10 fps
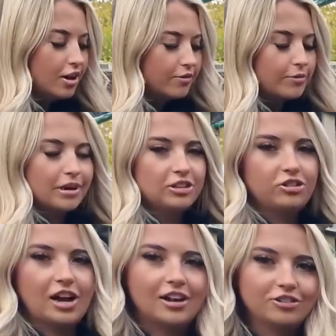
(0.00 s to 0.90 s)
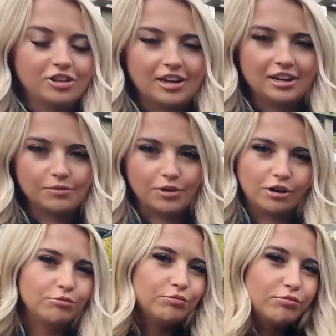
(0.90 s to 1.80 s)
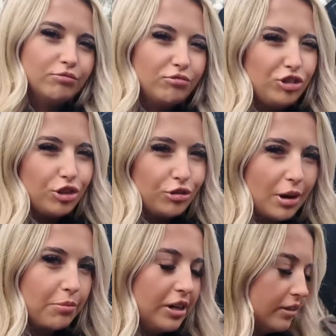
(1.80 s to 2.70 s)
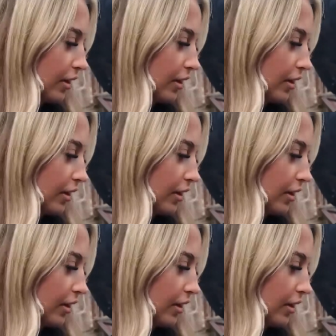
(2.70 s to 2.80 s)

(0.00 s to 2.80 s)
We managed to actually, well, use our brain